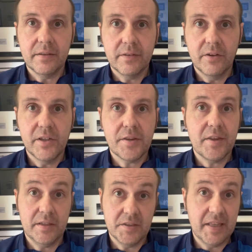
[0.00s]
the run of
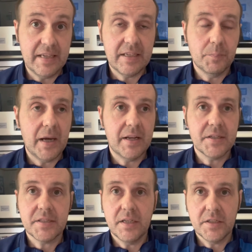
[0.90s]
things like
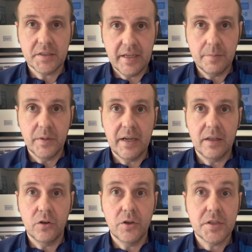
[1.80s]
Barisic, like
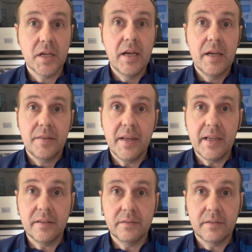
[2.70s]
Morelos,
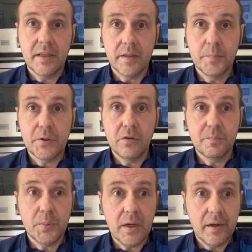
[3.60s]
then they'll
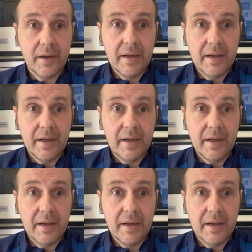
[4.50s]
improve. But